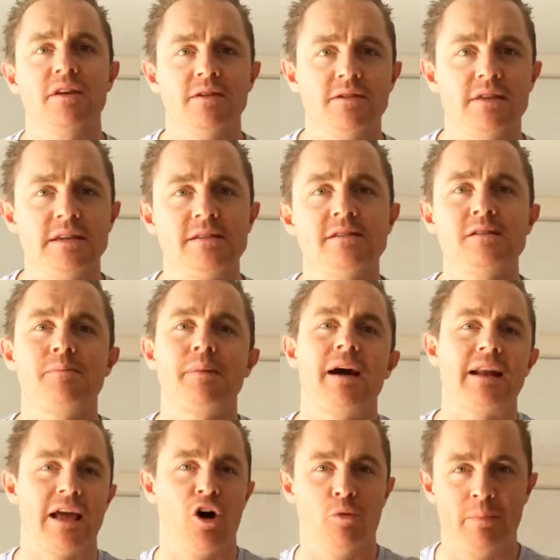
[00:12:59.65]
This is
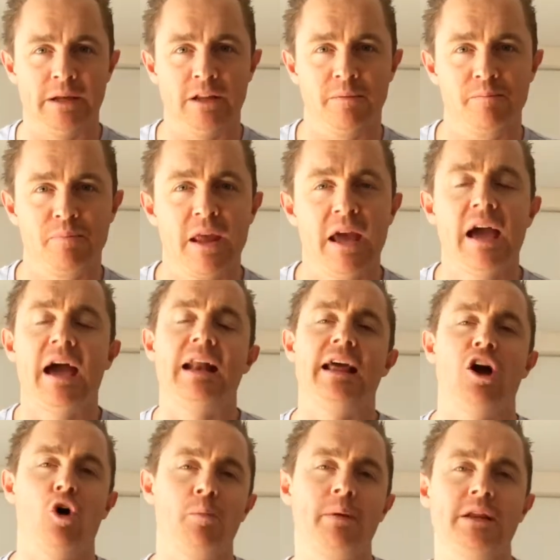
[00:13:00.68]
about helping them, and
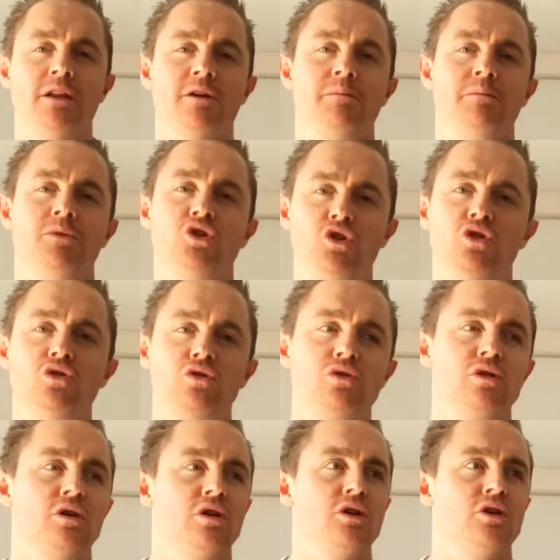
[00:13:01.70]
helping them,
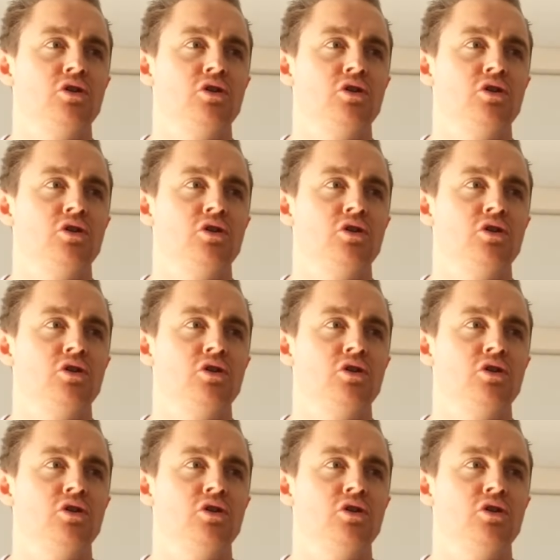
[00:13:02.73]
you